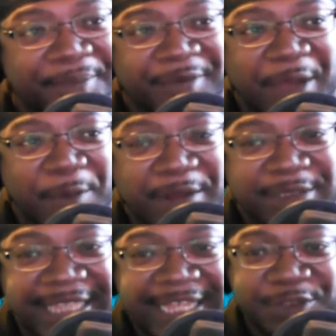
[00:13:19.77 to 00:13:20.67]
When I
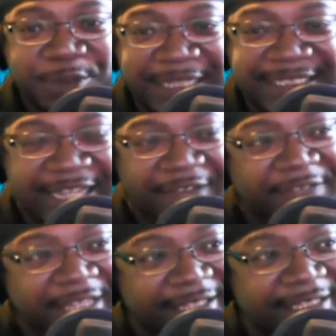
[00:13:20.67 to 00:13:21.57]
was digging through my stuff
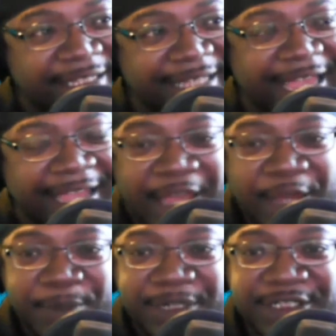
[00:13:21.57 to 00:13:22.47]
today,
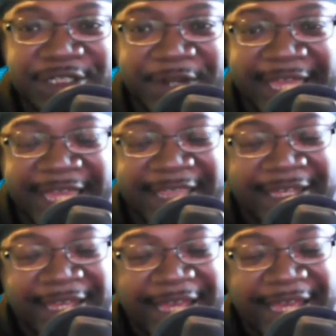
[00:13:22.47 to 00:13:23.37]
putting the show
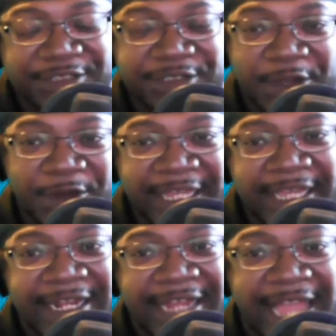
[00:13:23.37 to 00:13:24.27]
together, because
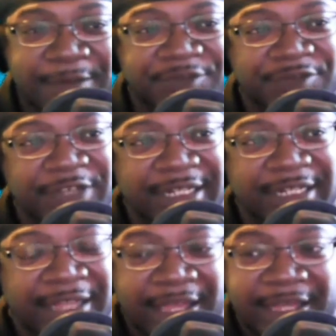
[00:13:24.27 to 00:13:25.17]
again, I was
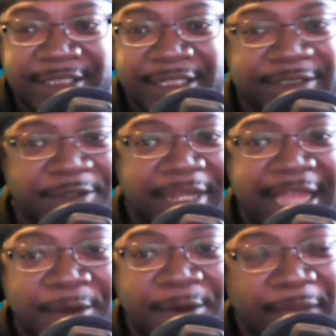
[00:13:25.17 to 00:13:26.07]
feeling a certain
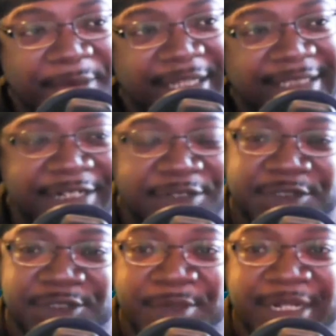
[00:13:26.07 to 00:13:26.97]
kind of way because I knew this
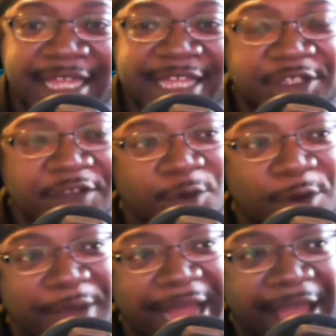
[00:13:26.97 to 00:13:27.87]
was going to be the last show for
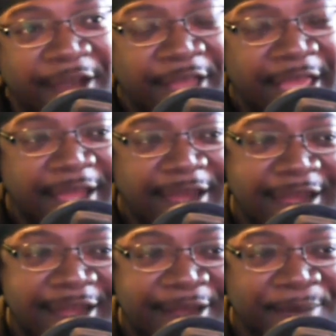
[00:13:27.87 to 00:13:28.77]
a while,
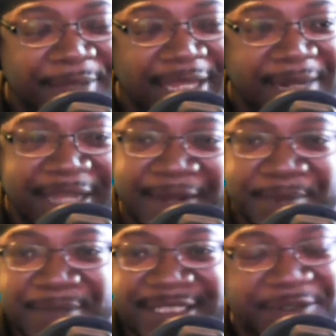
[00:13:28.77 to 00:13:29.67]
and I'm gonna kind of
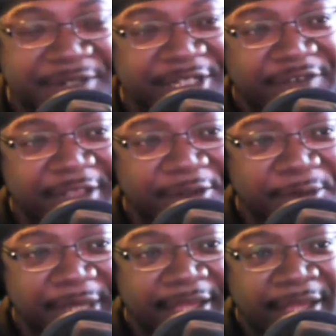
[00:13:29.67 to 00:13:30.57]
miss doing this for a little
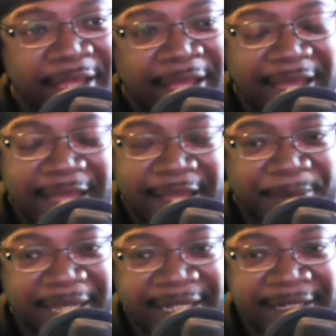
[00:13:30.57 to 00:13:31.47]
bit,
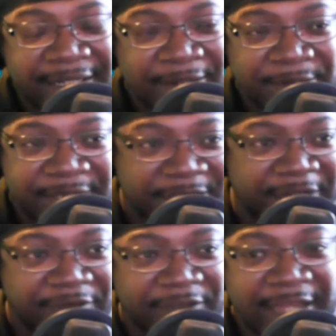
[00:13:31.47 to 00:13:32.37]
and I'm still
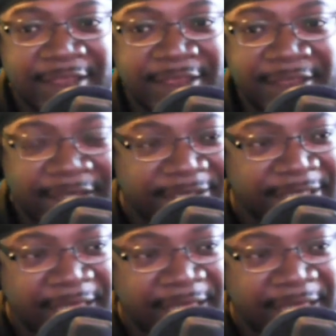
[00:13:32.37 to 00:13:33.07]
trying to figure out other things,